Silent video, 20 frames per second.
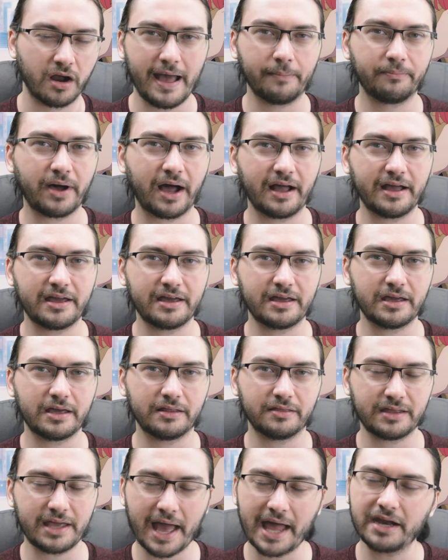And by
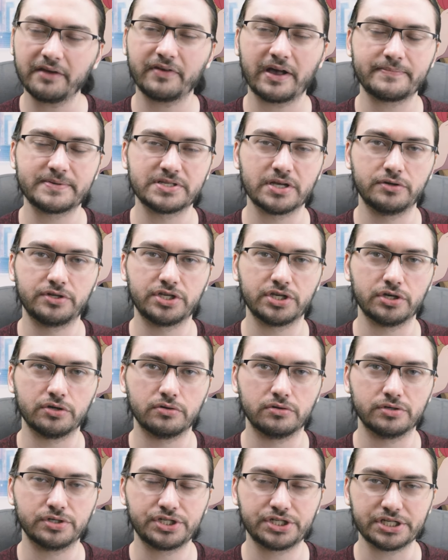the end of episode
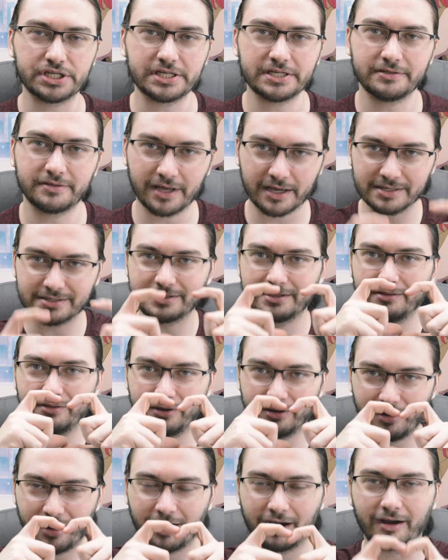two, she does the
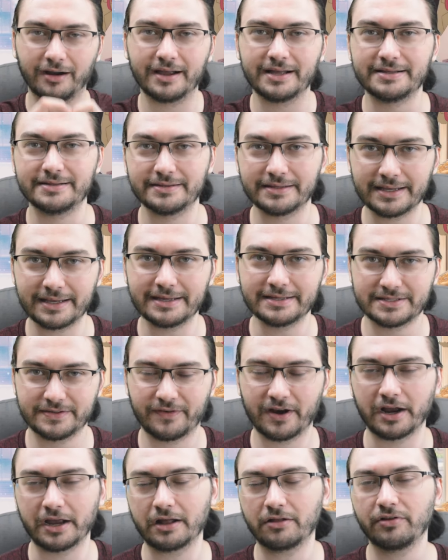little heart, and it's
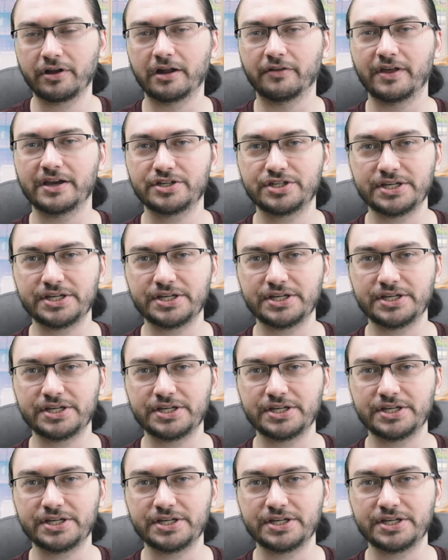very clear that